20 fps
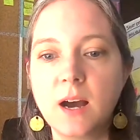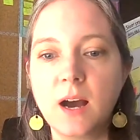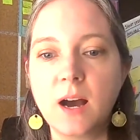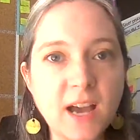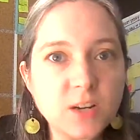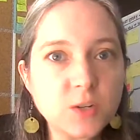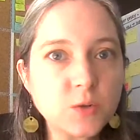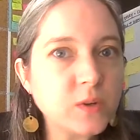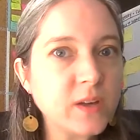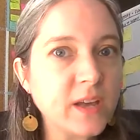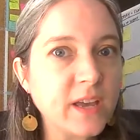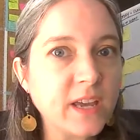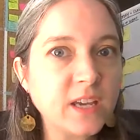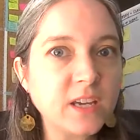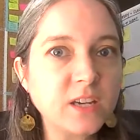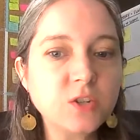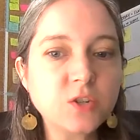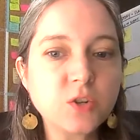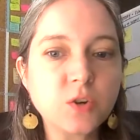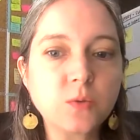Actual
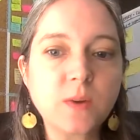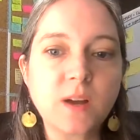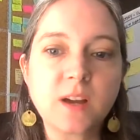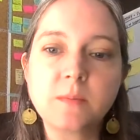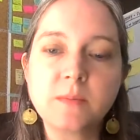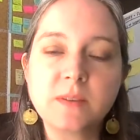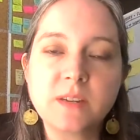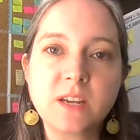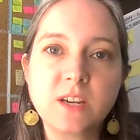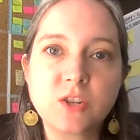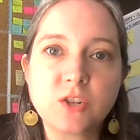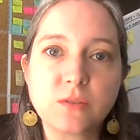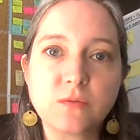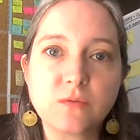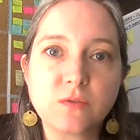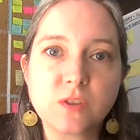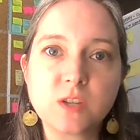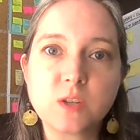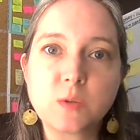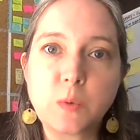age
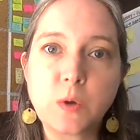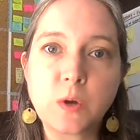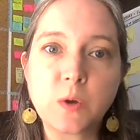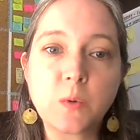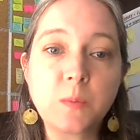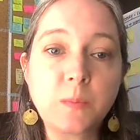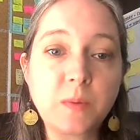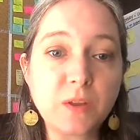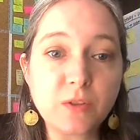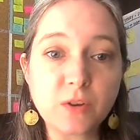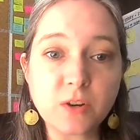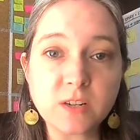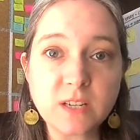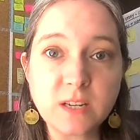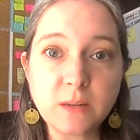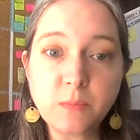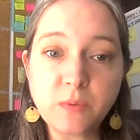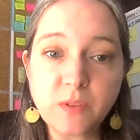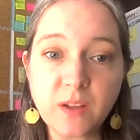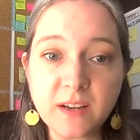recommendation for this book would be
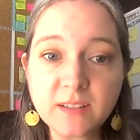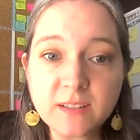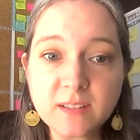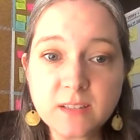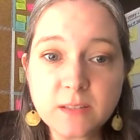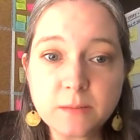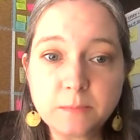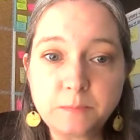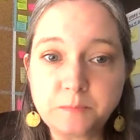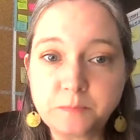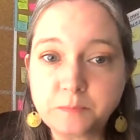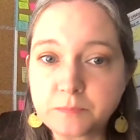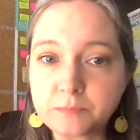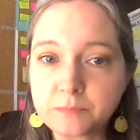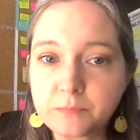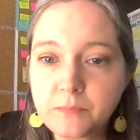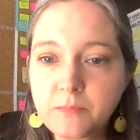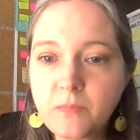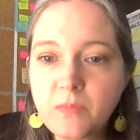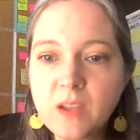13 plus,
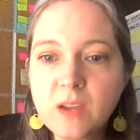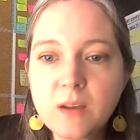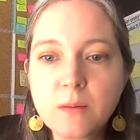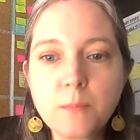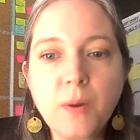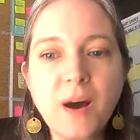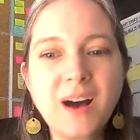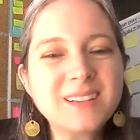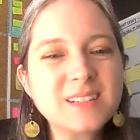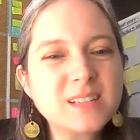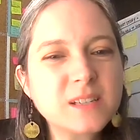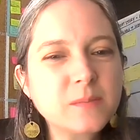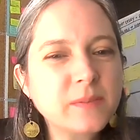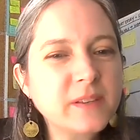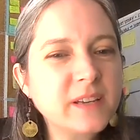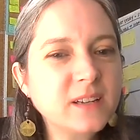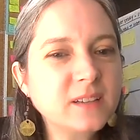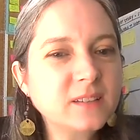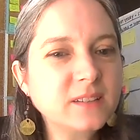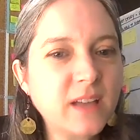
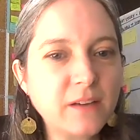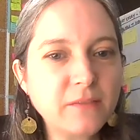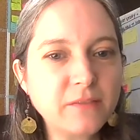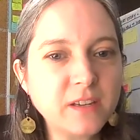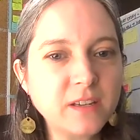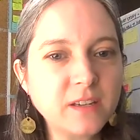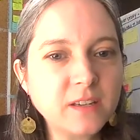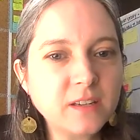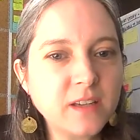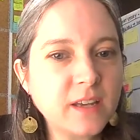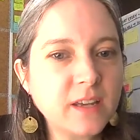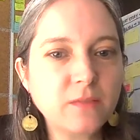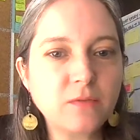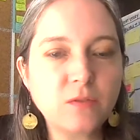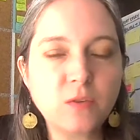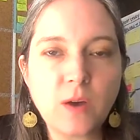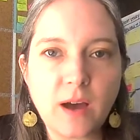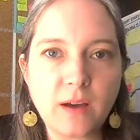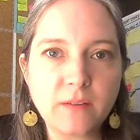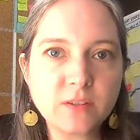possibly 11, like
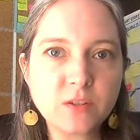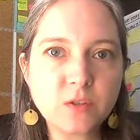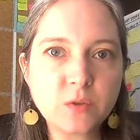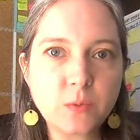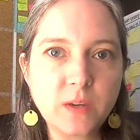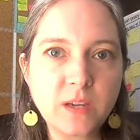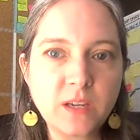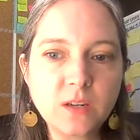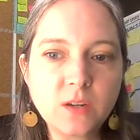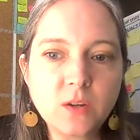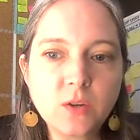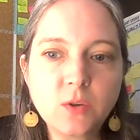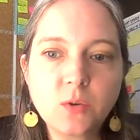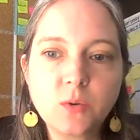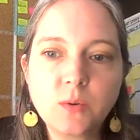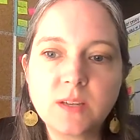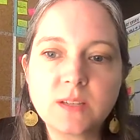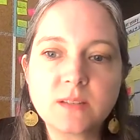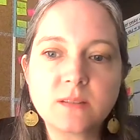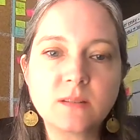if you have a tween
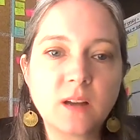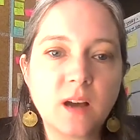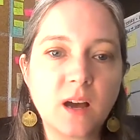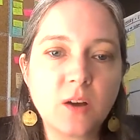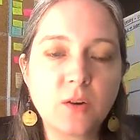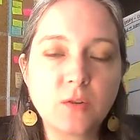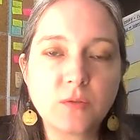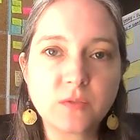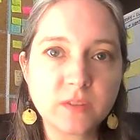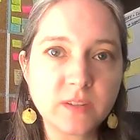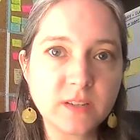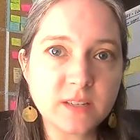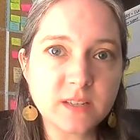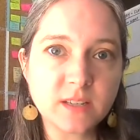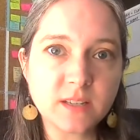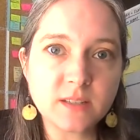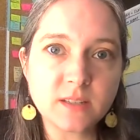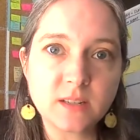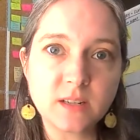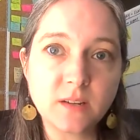who is not overly
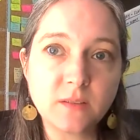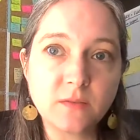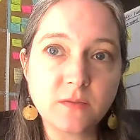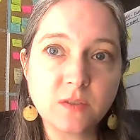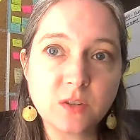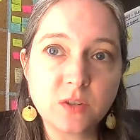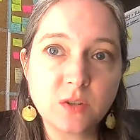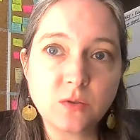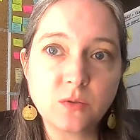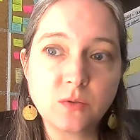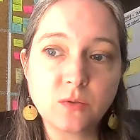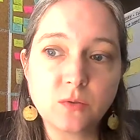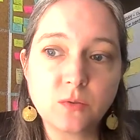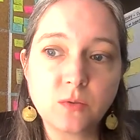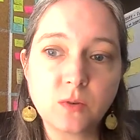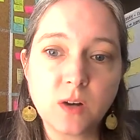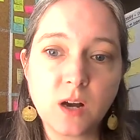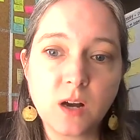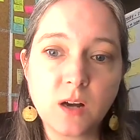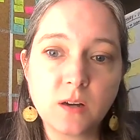sensitive
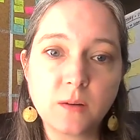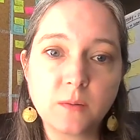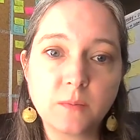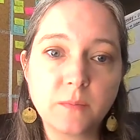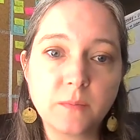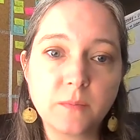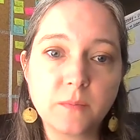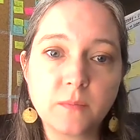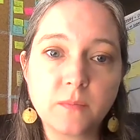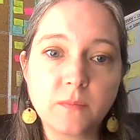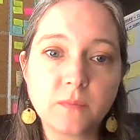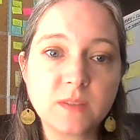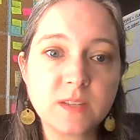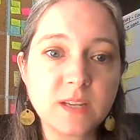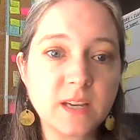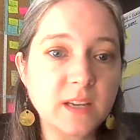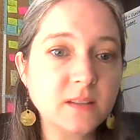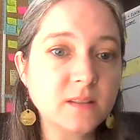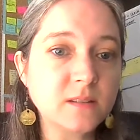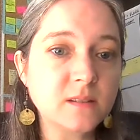to
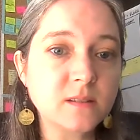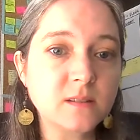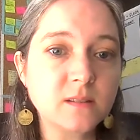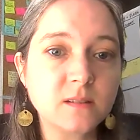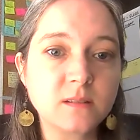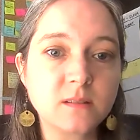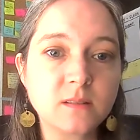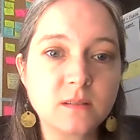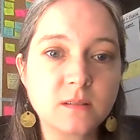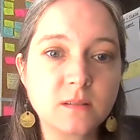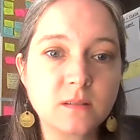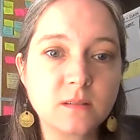tense,